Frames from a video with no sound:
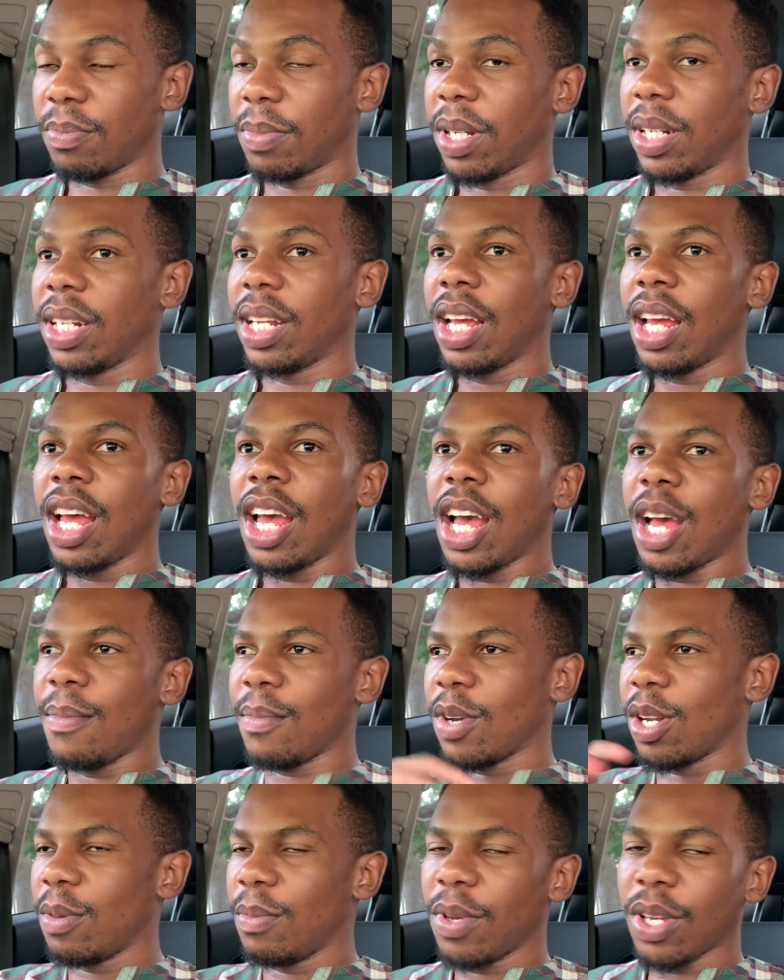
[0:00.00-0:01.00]
But I'm
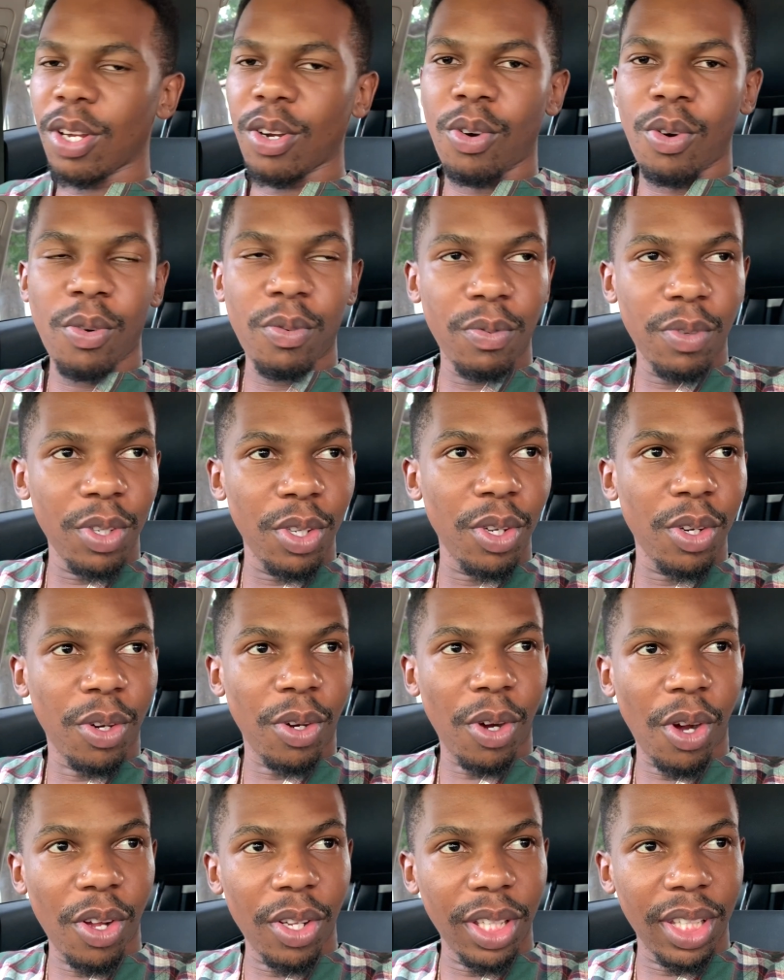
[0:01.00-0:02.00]
going to make a whole video
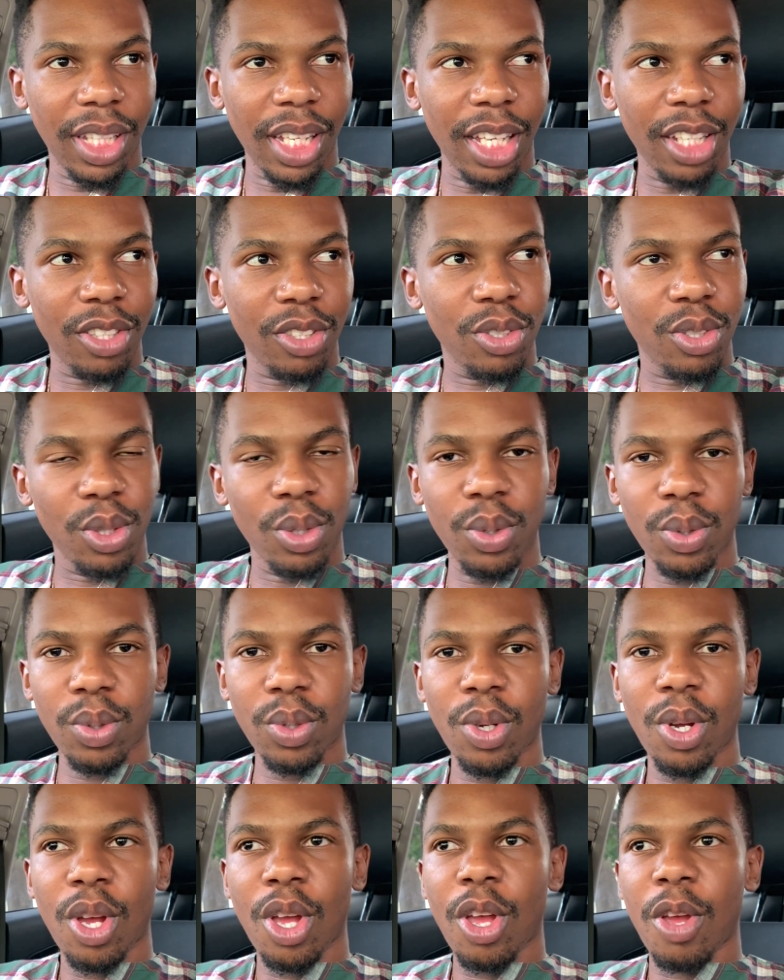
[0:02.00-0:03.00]
on that too.